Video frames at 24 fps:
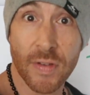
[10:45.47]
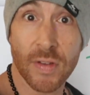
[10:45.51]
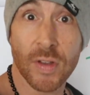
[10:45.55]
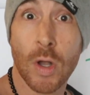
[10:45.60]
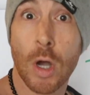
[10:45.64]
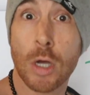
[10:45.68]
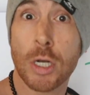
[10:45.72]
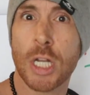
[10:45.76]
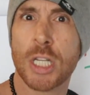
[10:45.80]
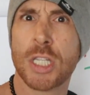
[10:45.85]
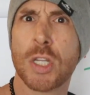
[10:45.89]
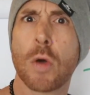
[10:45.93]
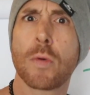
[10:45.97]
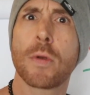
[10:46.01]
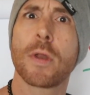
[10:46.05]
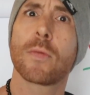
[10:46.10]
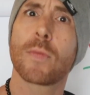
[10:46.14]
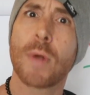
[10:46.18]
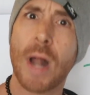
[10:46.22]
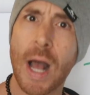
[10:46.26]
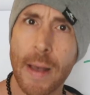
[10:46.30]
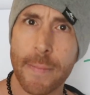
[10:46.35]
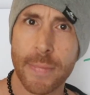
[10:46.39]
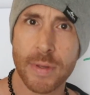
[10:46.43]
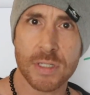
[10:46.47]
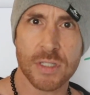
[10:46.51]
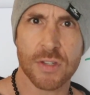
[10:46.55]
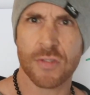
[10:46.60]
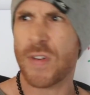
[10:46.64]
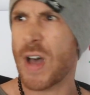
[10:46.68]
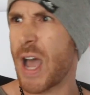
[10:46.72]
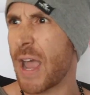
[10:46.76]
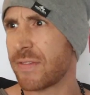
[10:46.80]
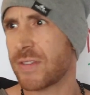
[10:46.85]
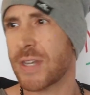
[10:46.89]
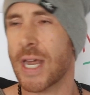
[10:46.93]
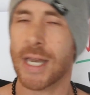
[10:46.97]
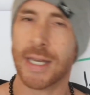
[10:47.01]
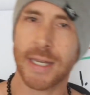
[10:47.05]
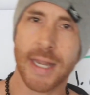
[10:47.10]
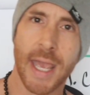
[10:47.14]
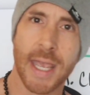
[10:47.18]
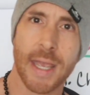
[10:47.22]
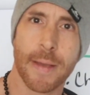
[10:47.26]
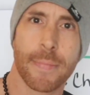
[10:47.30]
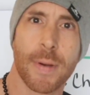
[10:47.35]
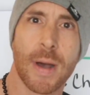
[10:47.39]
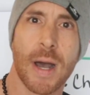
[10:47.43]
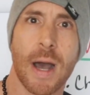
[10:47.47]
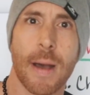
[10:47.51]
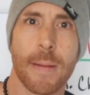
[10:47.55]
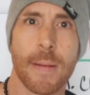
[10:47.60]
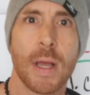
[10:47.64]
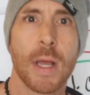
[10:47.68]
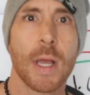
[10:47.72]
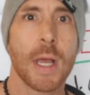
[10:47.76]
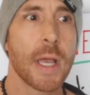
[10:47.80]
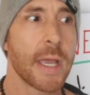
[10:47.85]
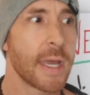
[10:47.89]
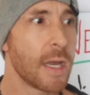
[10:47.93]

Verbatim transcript: We've gone to Tony Robbins, 5, 10K a pop.